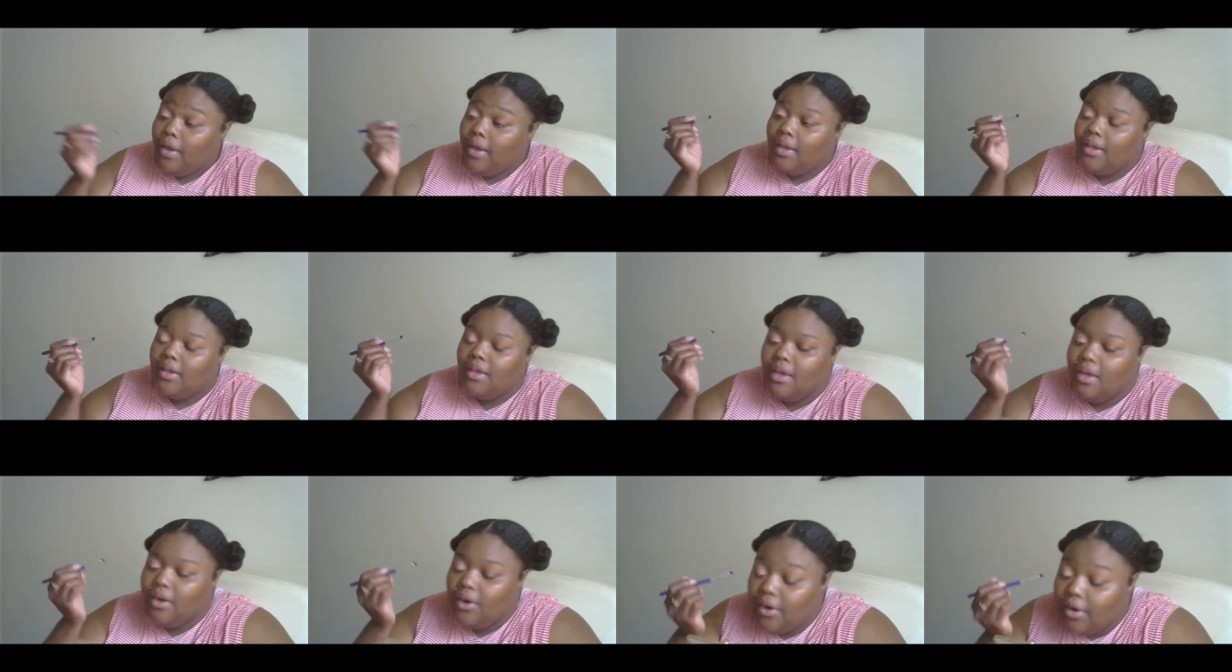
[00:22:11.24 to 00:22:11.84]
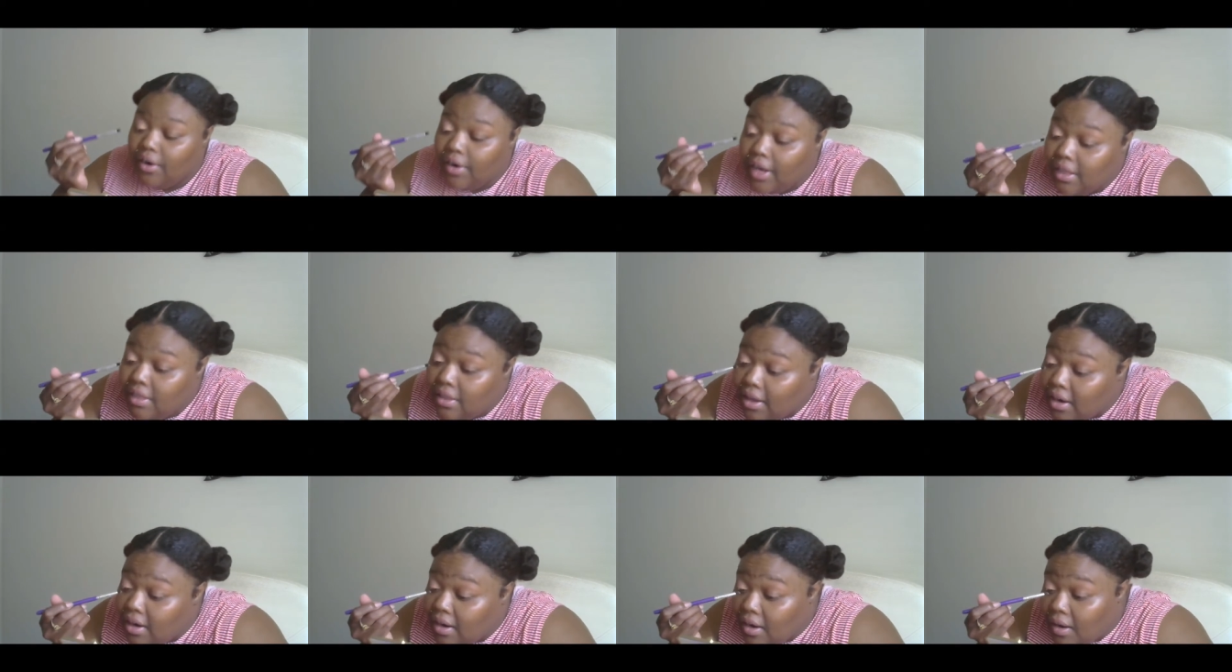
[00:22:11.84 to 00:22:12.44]
Get her in
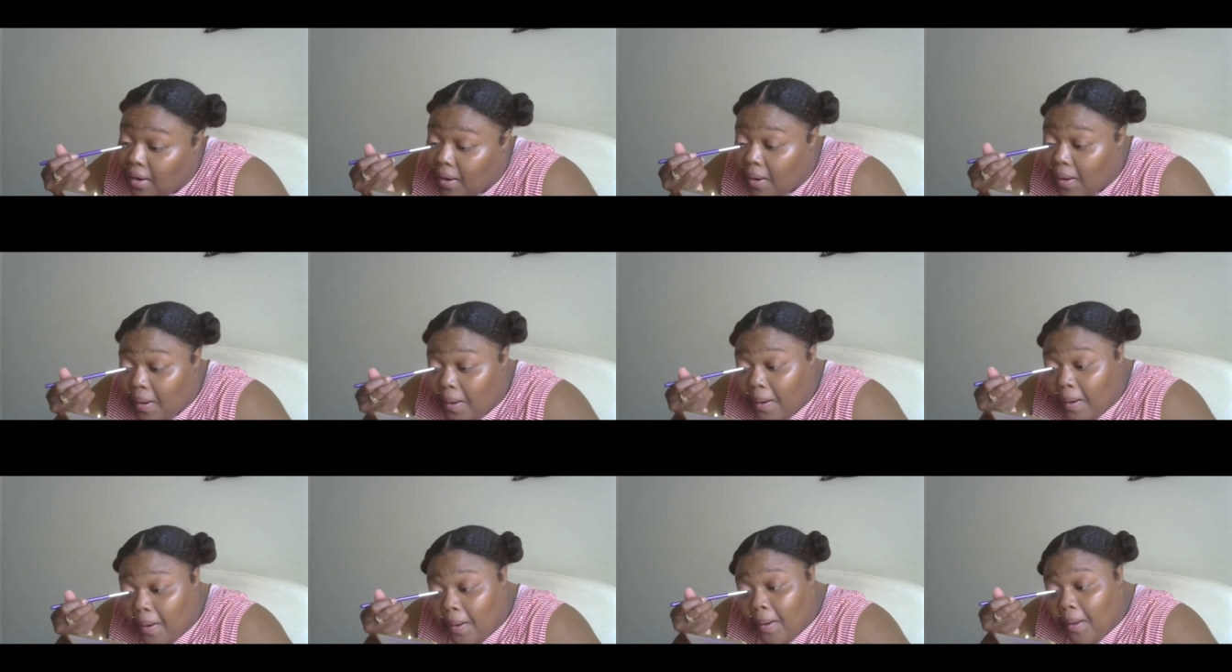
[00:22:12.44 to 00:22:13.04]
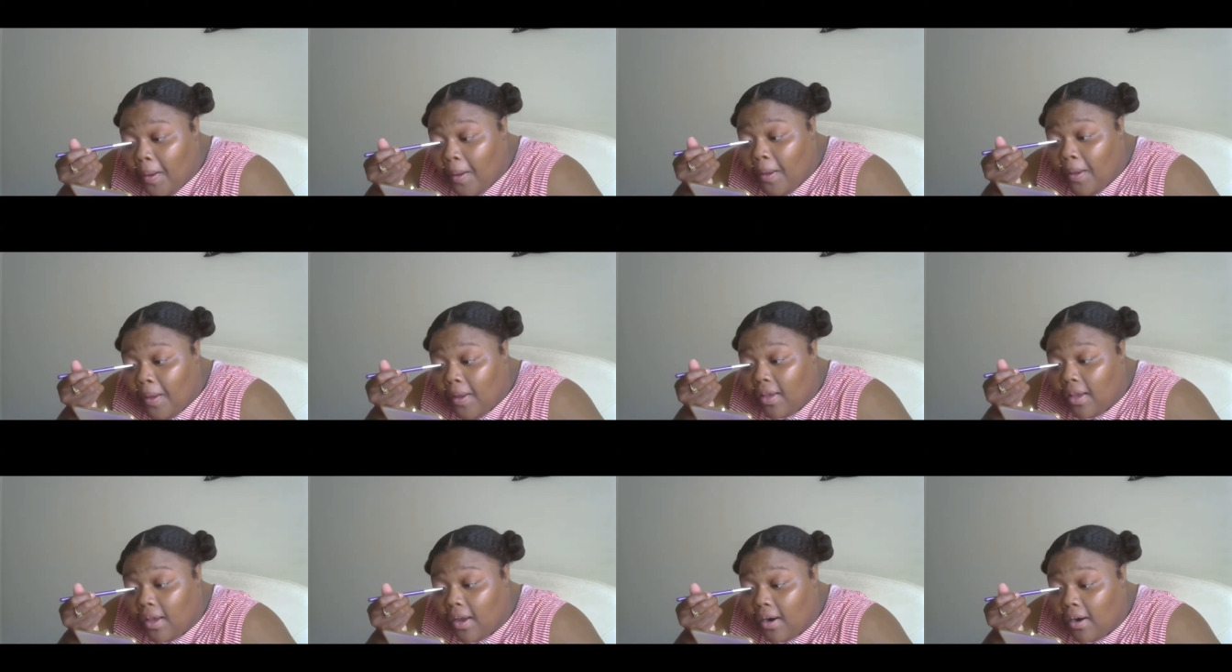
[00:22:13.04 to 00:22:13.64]
there.
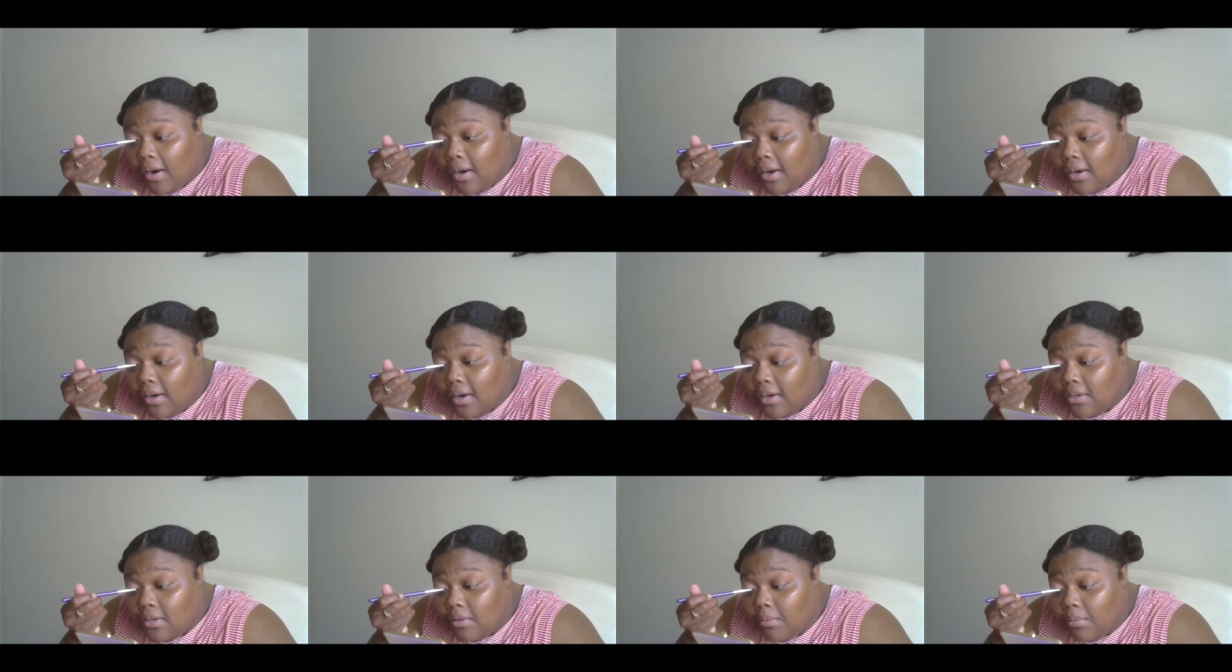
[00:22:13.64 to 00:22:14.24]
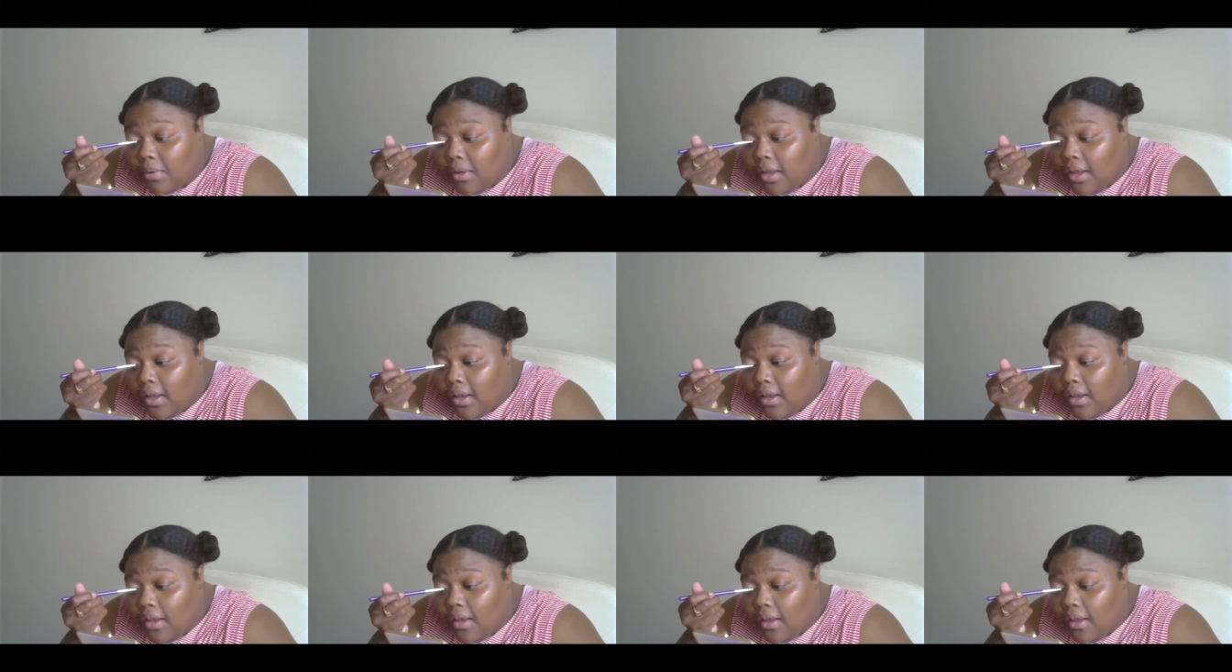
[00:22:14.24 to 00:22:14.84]
Get her in there to play.